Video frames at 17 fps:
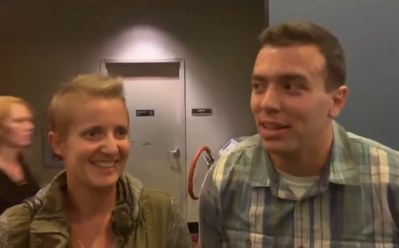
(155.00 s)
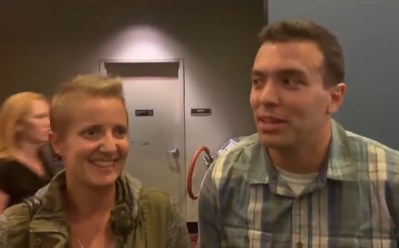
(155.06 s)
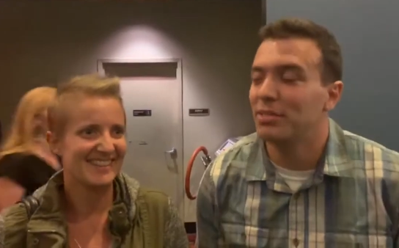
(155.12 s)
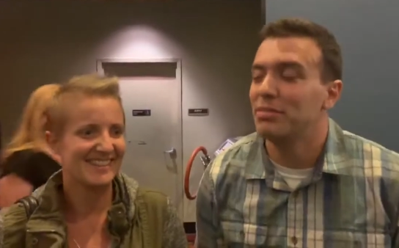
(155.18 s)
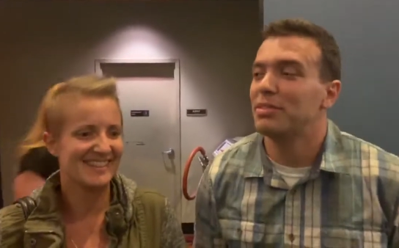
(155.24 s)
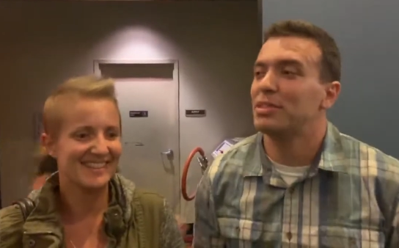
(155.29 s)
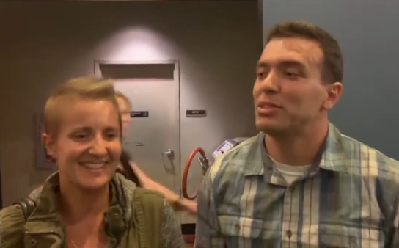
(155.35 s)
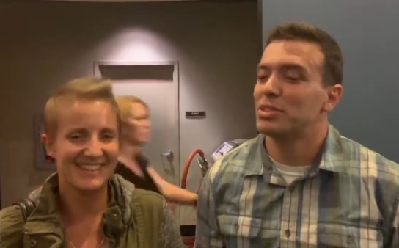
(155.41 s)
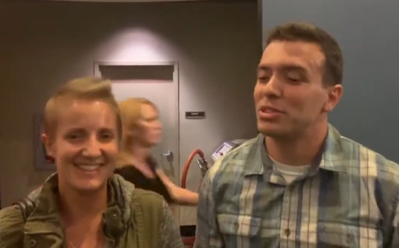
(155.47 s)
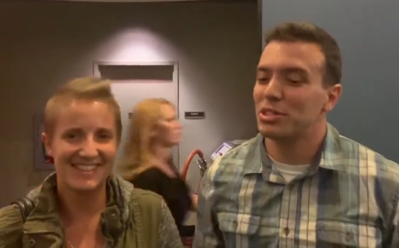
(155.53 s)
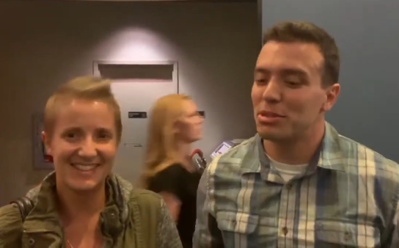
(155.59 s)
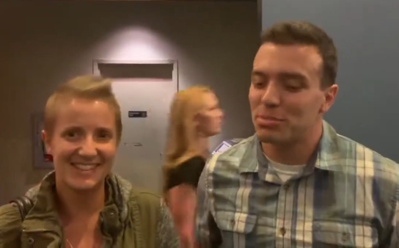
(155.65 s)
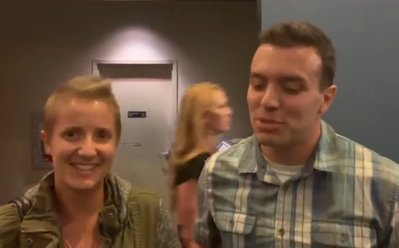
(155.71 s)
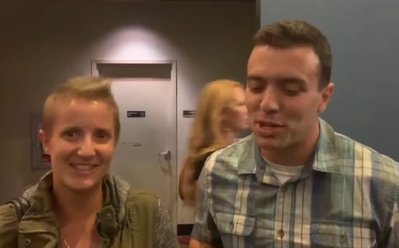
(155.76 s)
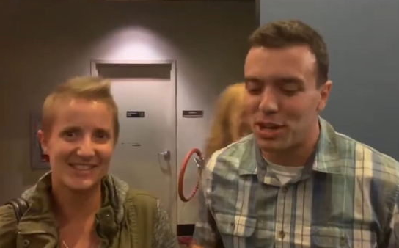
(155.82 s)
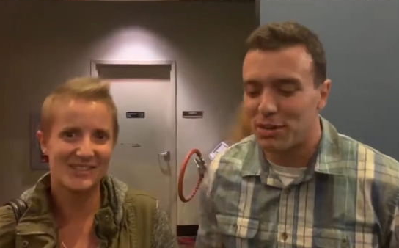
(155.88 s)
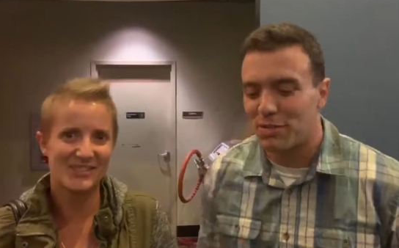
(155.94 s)
Speaker 1: the
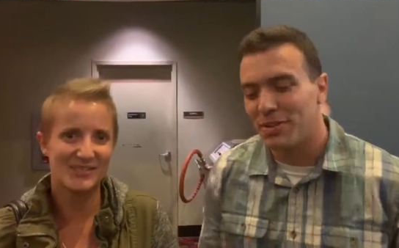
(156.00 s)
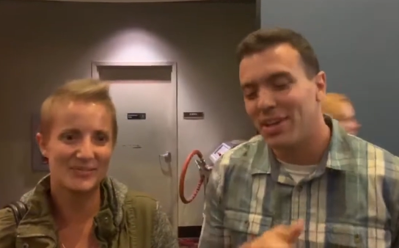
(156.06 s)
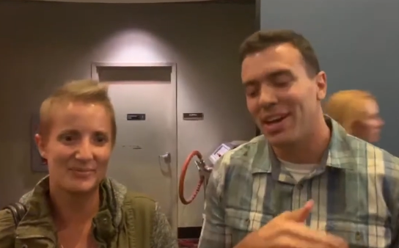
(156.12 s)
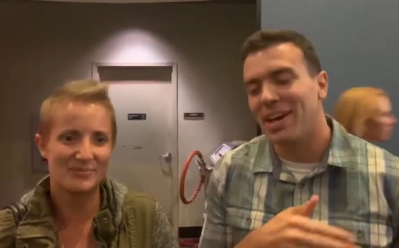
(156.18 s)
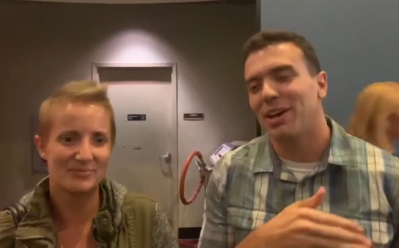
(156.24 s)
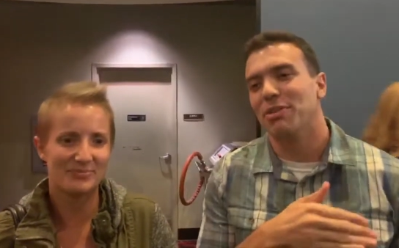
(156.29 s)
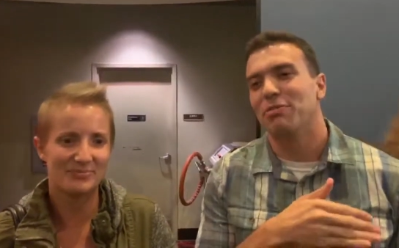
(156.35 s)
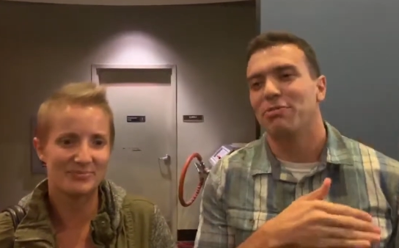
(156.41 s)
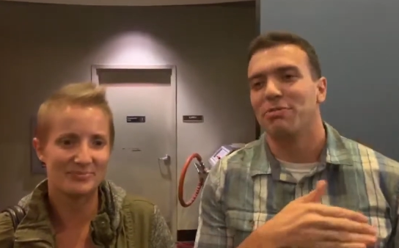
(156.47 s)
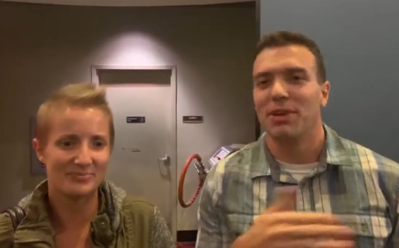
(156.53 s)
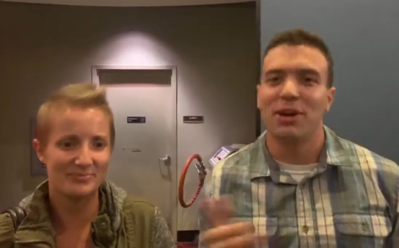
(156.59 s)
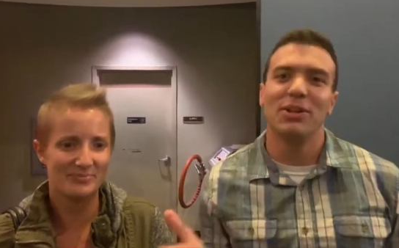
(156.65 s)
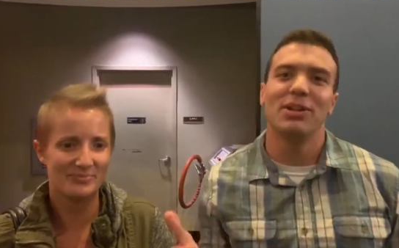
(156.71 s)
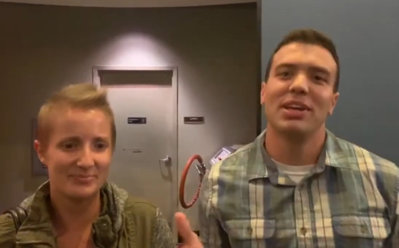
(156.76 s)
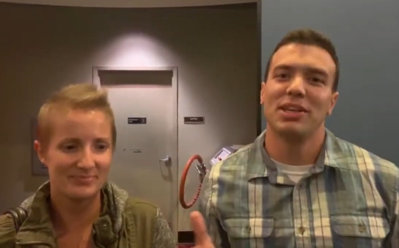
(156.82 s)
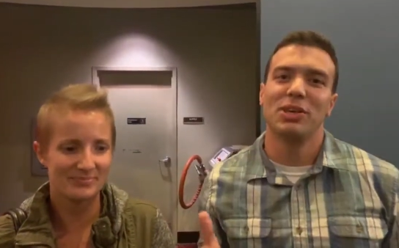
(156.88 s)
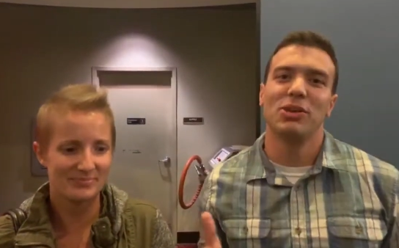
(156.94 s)
cinematography, how it felt like
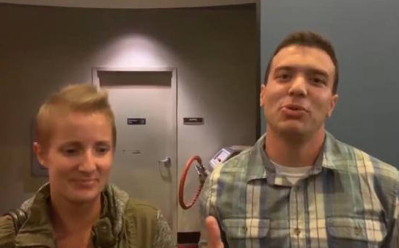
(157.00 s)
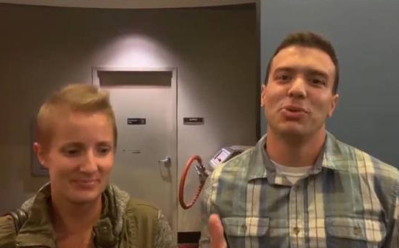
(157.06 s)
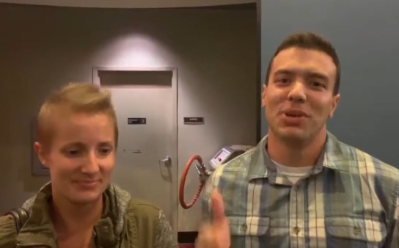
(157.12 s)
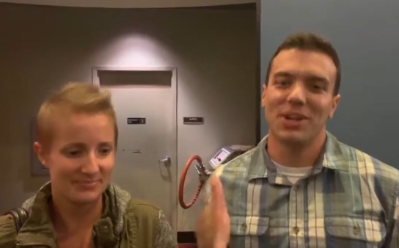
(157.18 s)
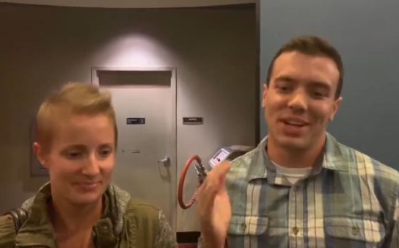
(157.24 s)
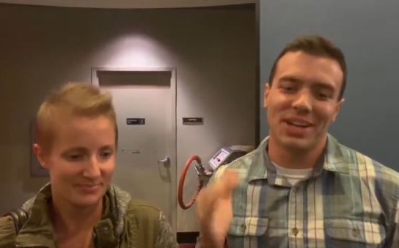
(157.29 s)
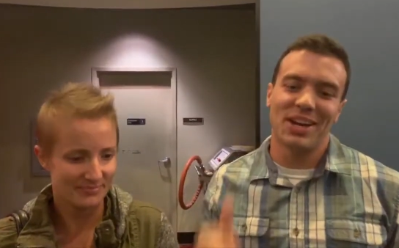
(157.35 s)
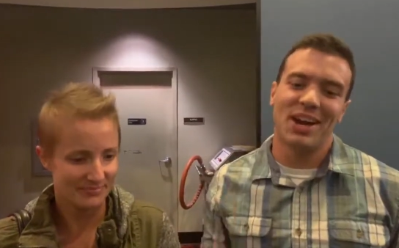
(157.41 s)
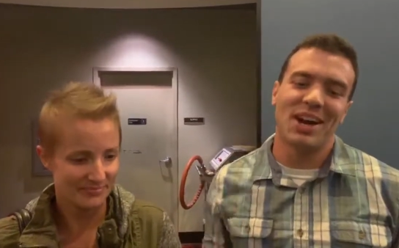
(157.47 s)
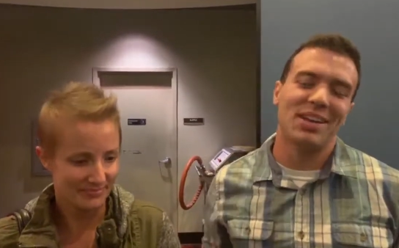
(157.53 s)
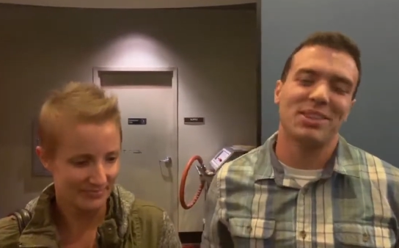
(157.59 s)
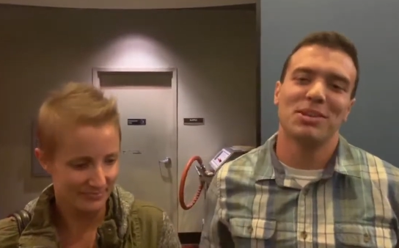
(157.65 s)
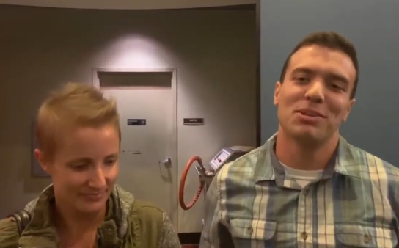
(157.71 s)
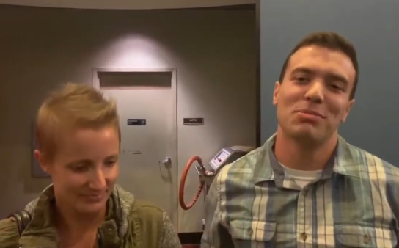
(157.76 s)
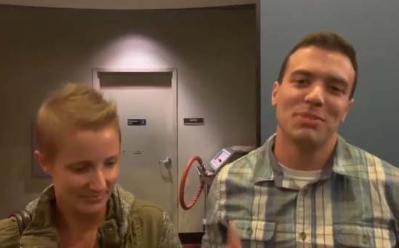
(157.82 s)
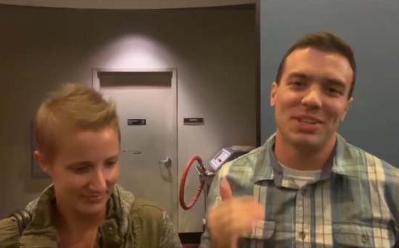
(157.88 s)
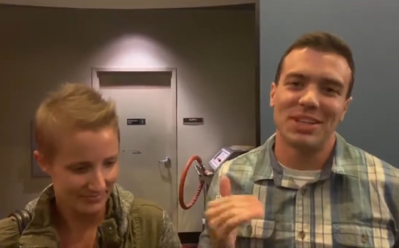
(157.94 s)
you were in Gotham
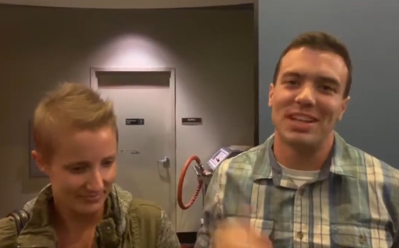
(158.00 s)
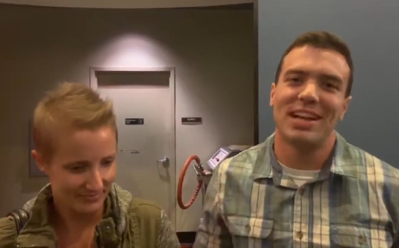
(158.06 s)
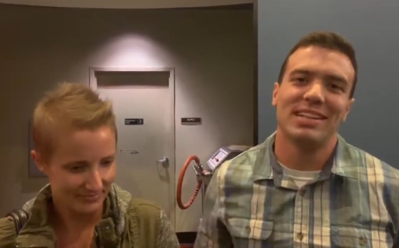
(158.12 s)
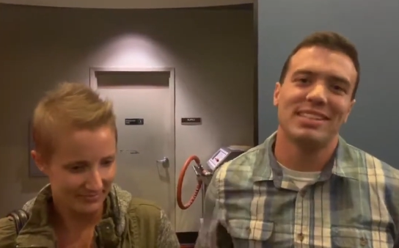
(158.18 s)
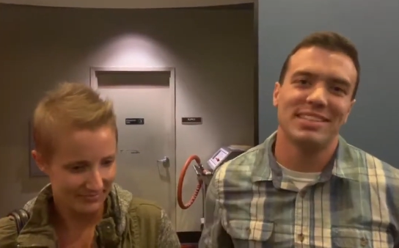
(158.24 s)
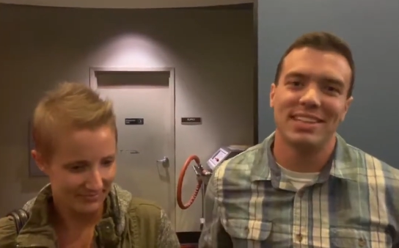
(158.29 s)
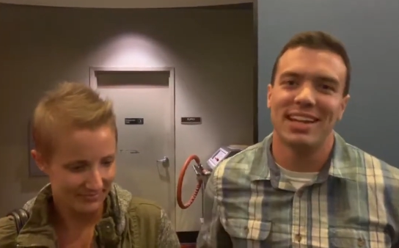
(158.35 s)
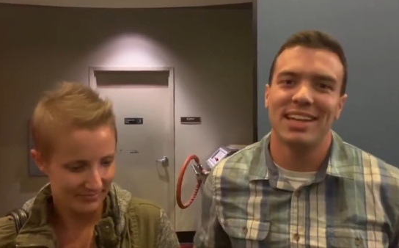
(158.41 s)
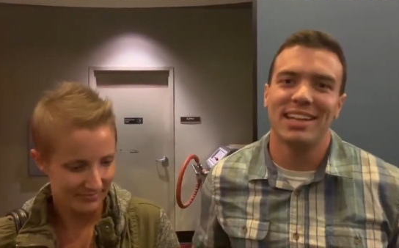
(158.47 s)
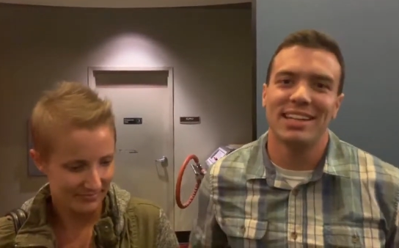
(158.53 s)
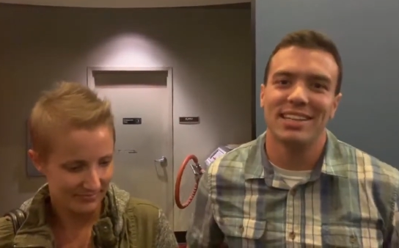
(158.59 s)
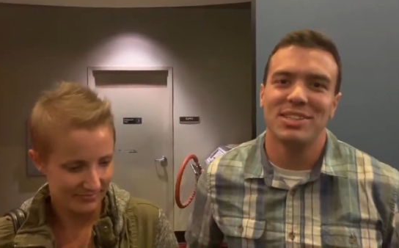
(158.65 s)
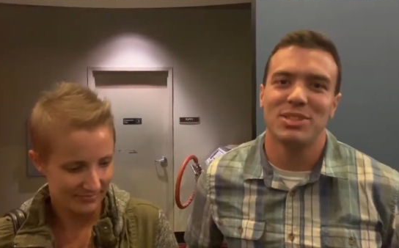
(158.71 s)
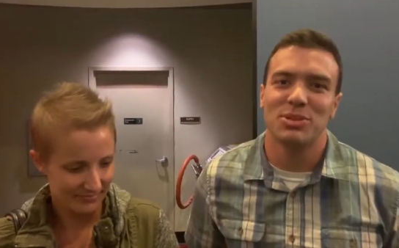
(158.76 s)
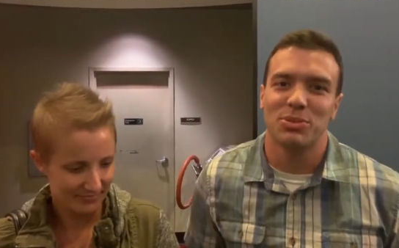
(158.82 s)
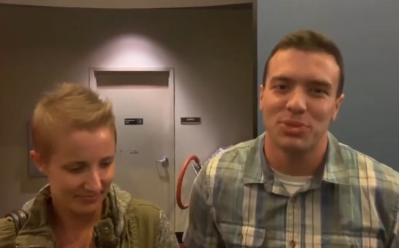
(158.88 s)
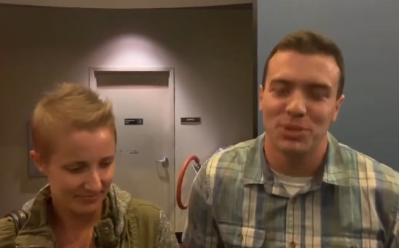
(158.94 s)
in the 1980s and
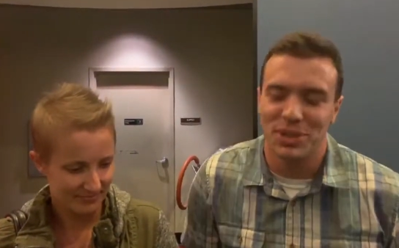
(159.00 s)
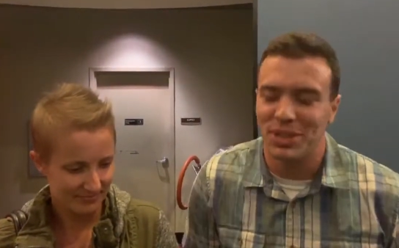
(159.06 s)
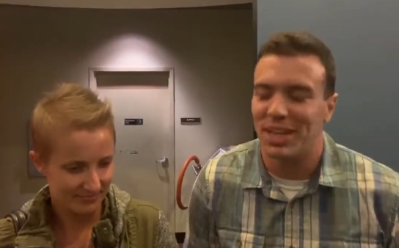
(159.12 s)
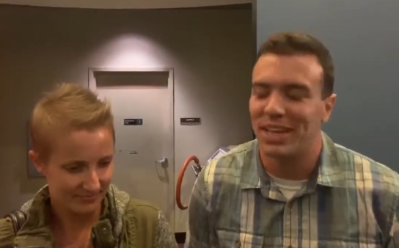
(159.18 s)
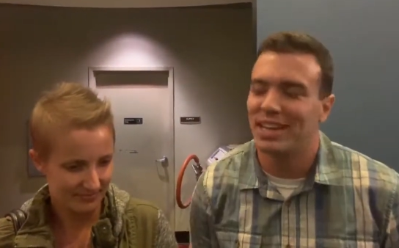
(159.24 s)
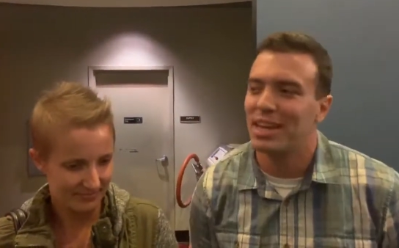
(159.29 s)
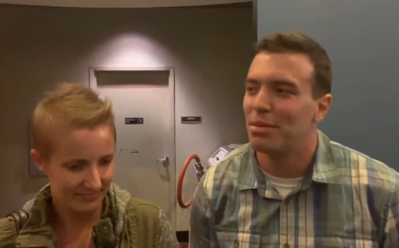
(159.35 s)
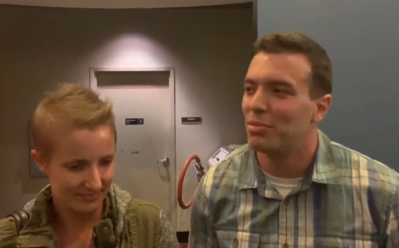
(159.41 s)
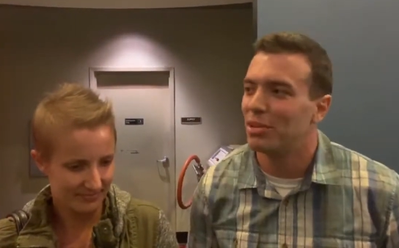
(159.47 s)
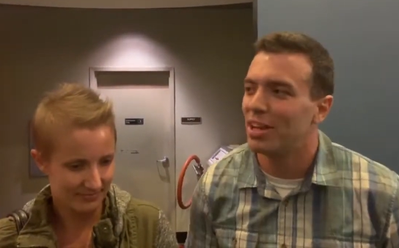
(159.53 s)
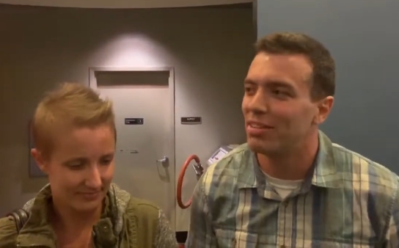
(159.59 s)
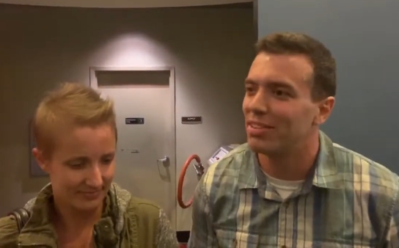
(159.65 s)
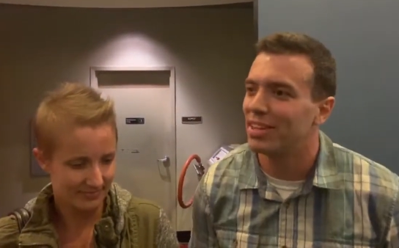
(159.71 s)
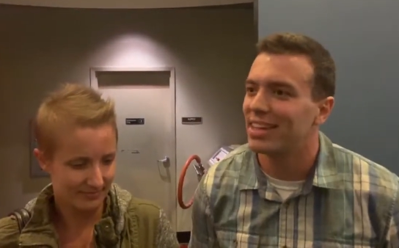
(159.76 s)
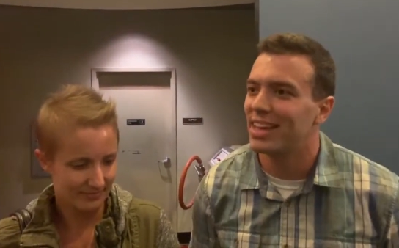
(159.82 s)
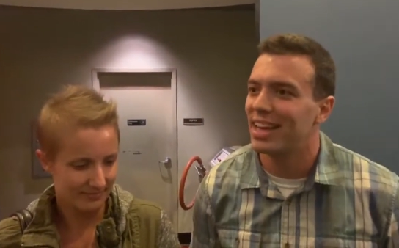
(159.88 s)
really like came alive like that.